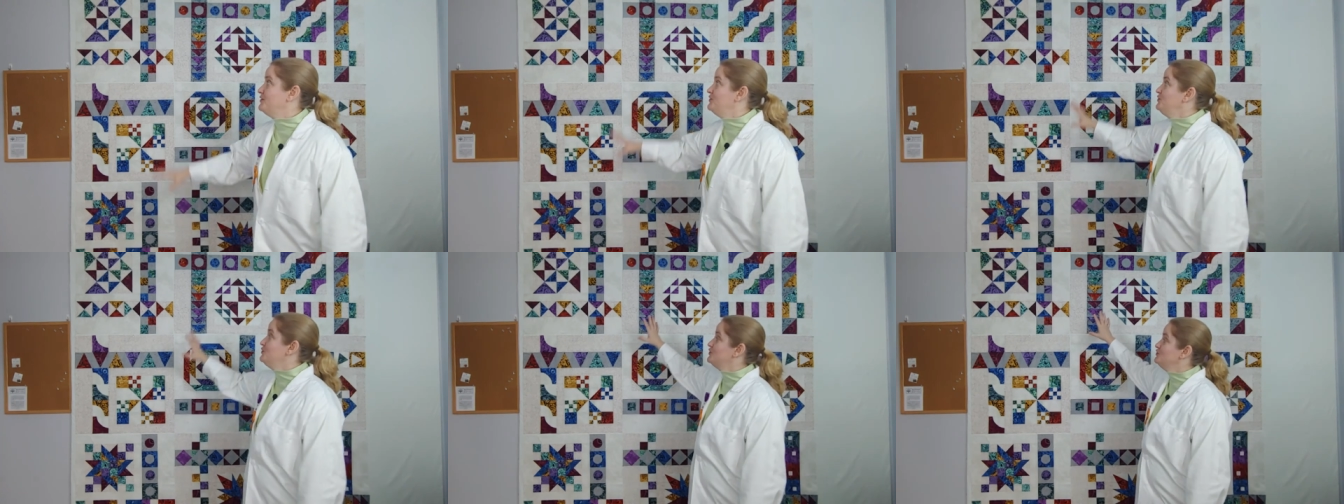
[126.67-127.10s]

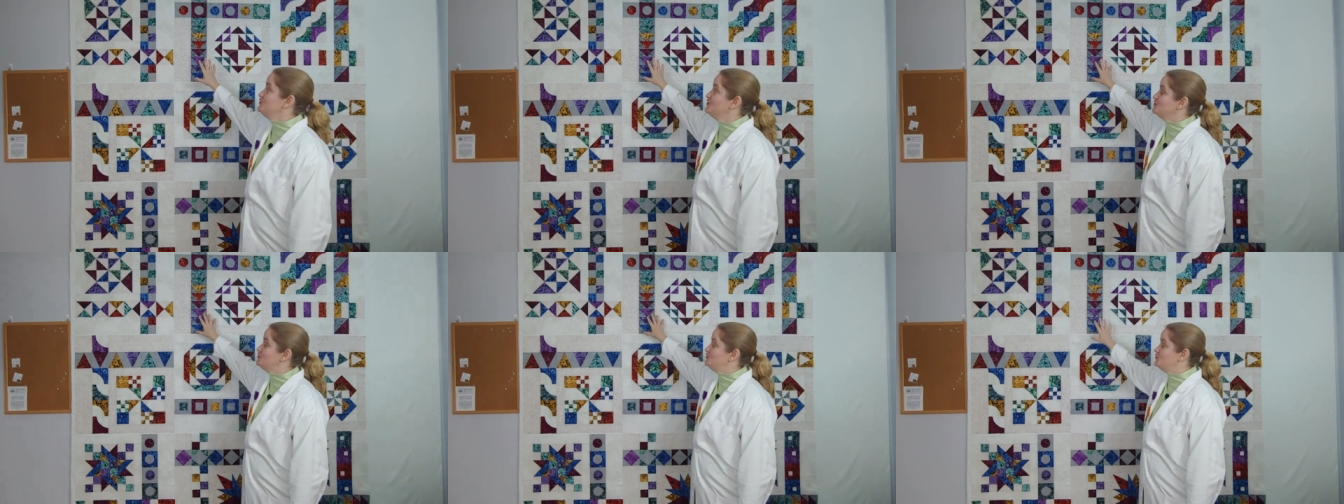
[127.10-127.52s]
you can
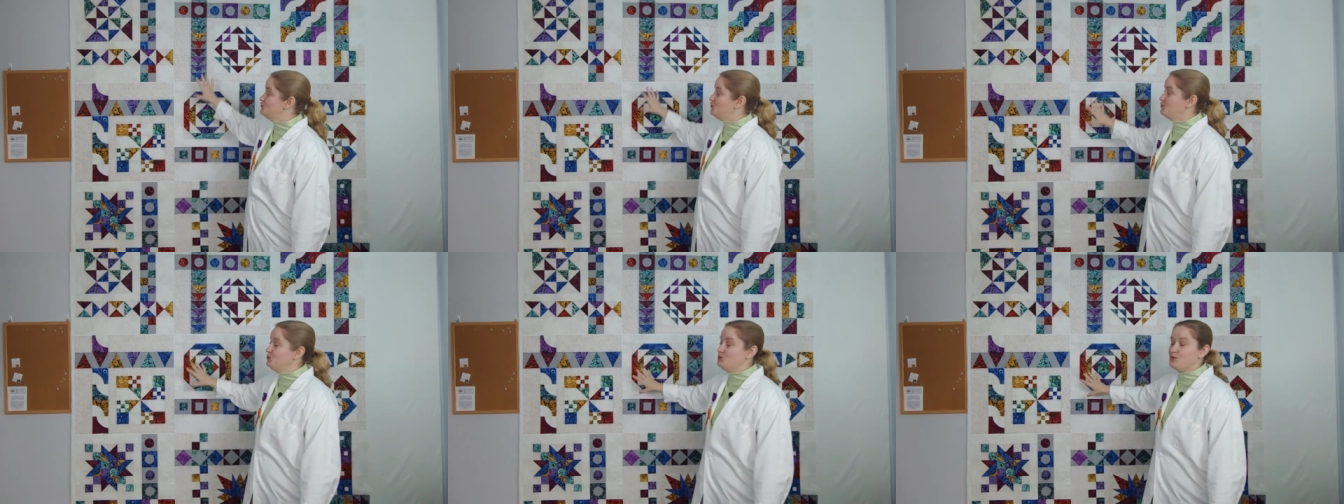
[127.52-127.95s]
just do
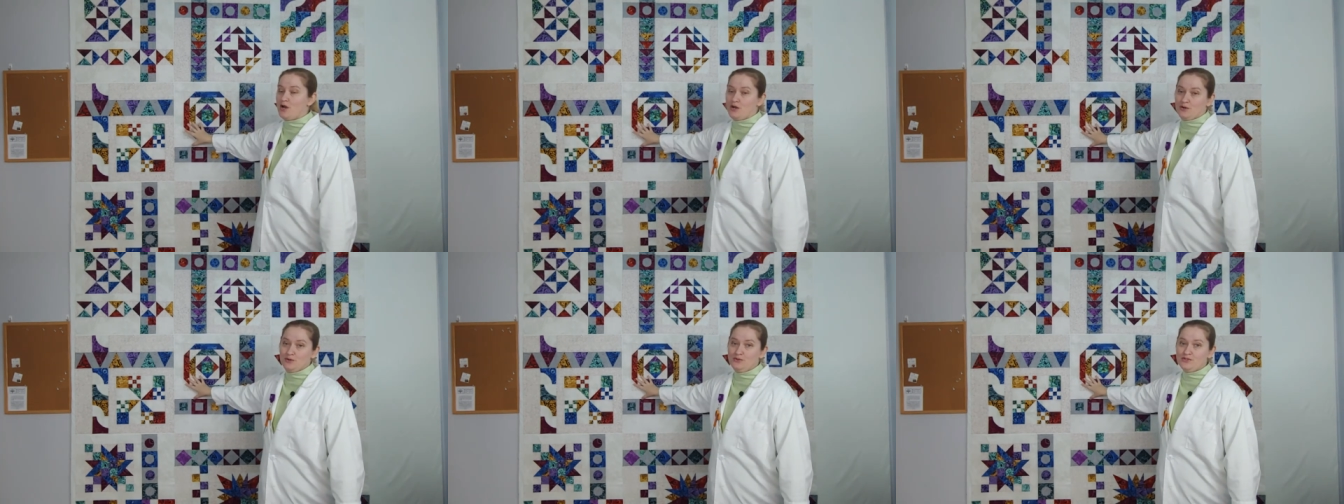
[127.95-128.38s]
two
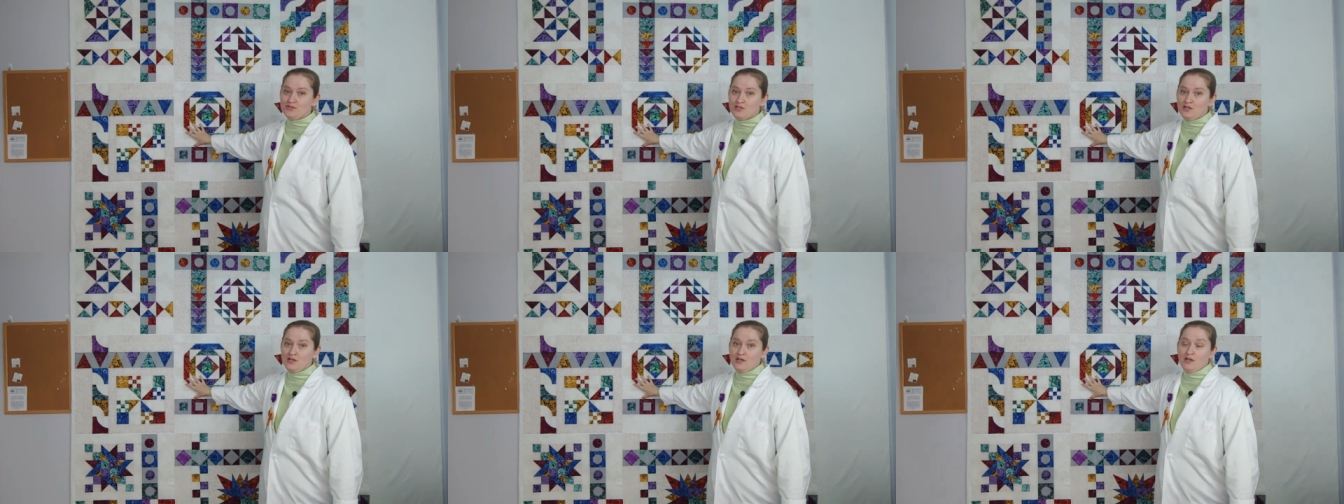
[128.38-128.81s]
rows,